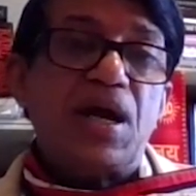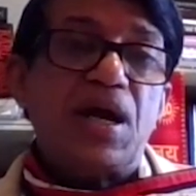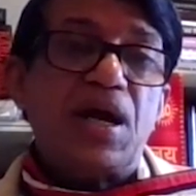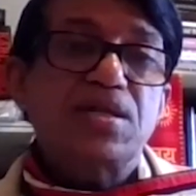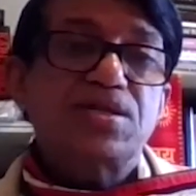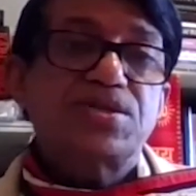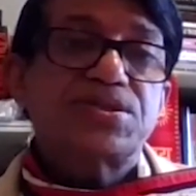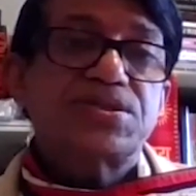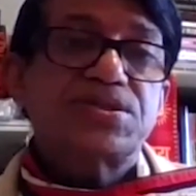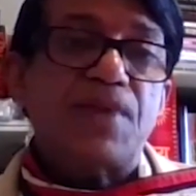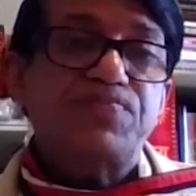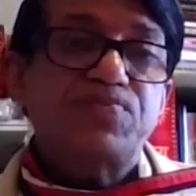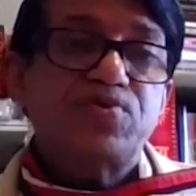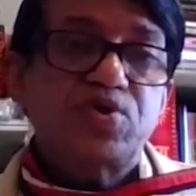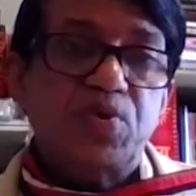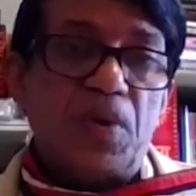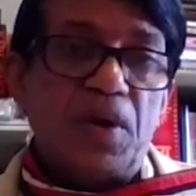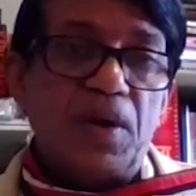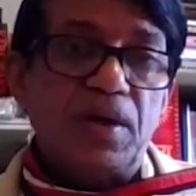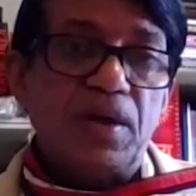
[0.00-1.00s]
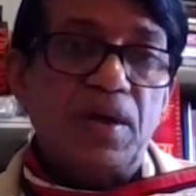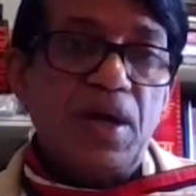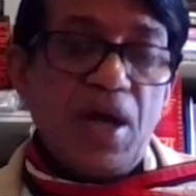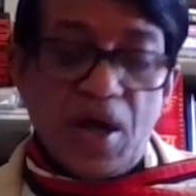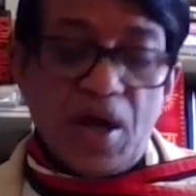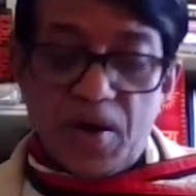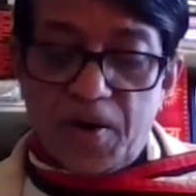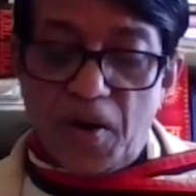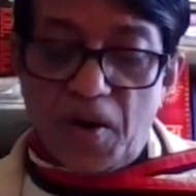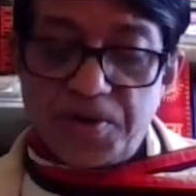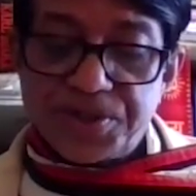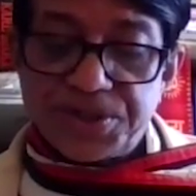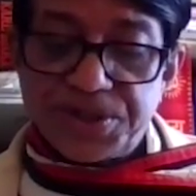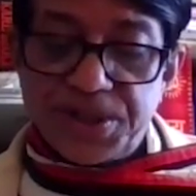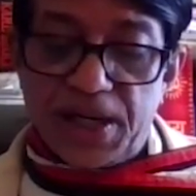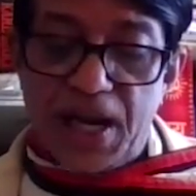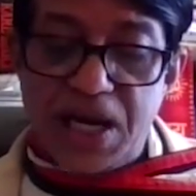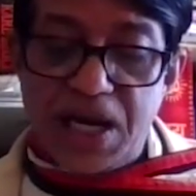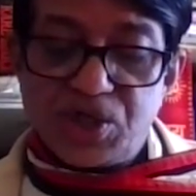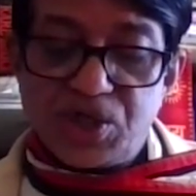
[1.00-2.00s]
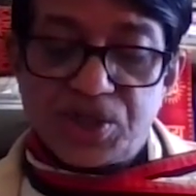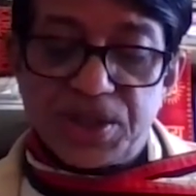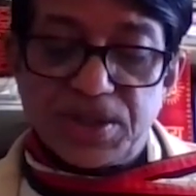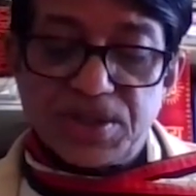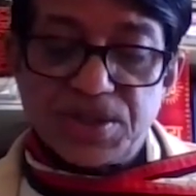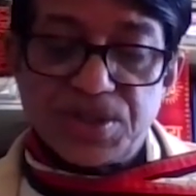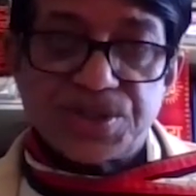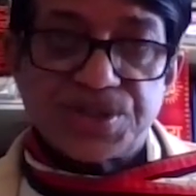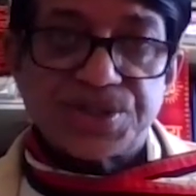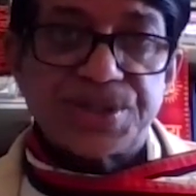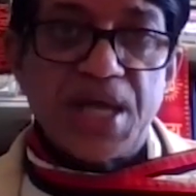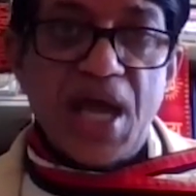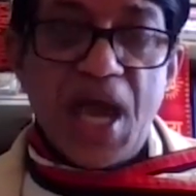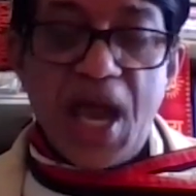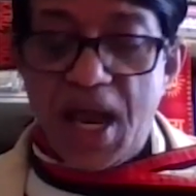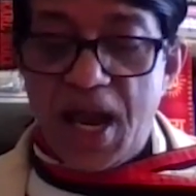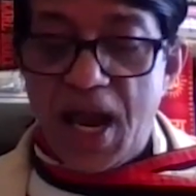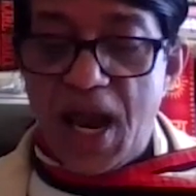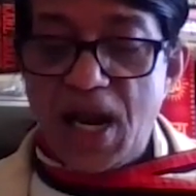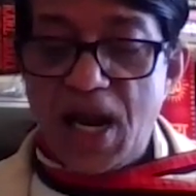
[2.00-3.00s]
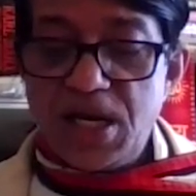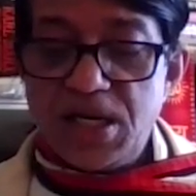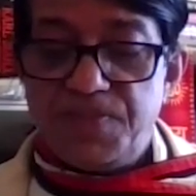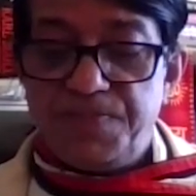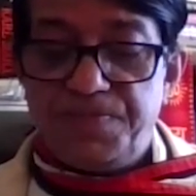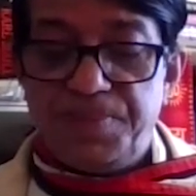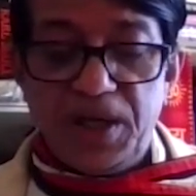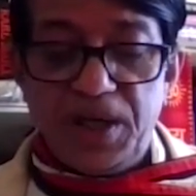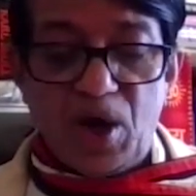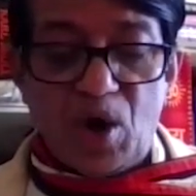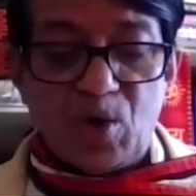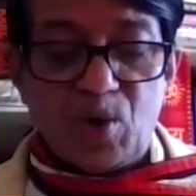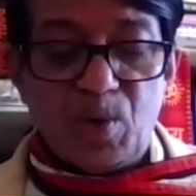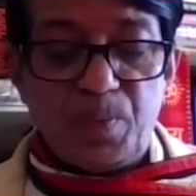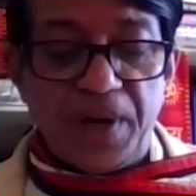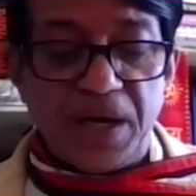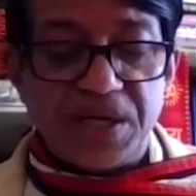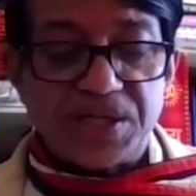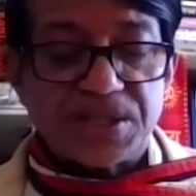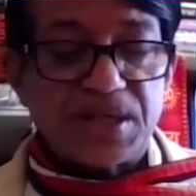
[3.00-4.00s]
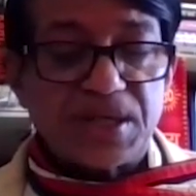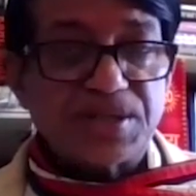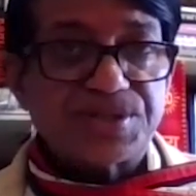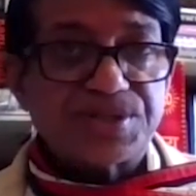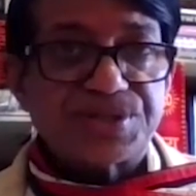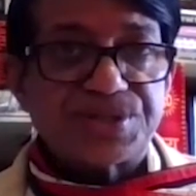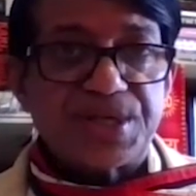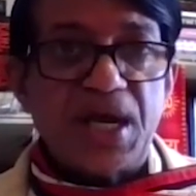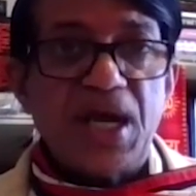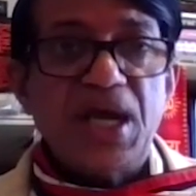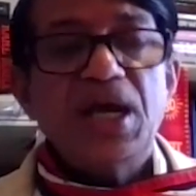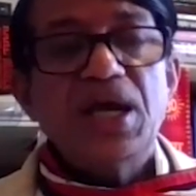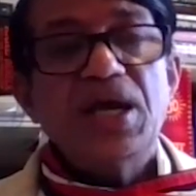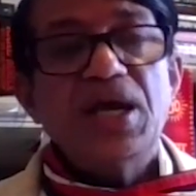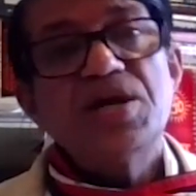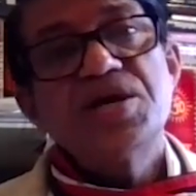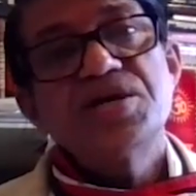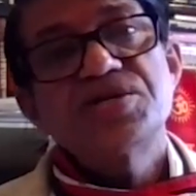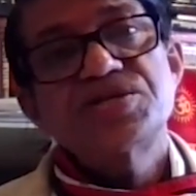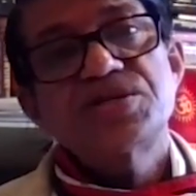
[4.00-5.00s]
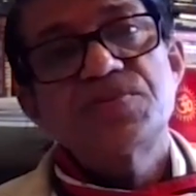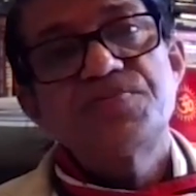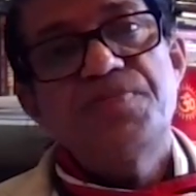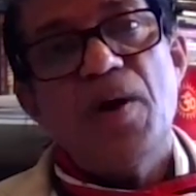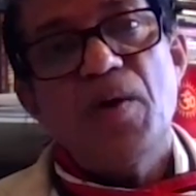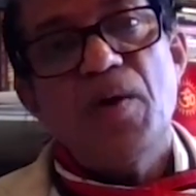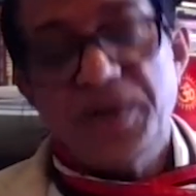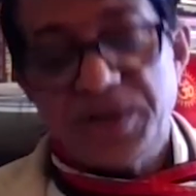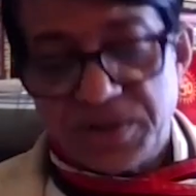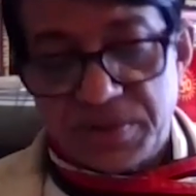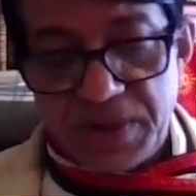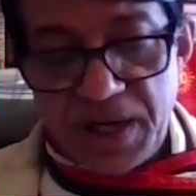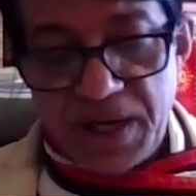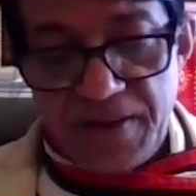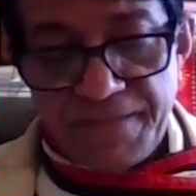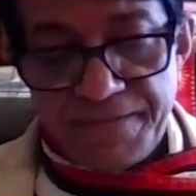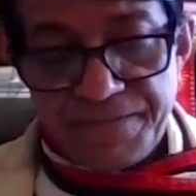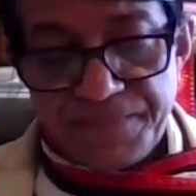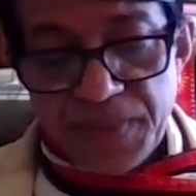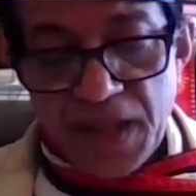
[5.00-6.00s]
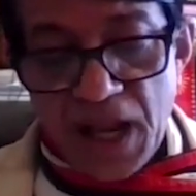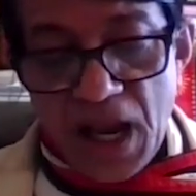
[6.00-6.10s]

conceptual constellations and preoccupations in his poetry,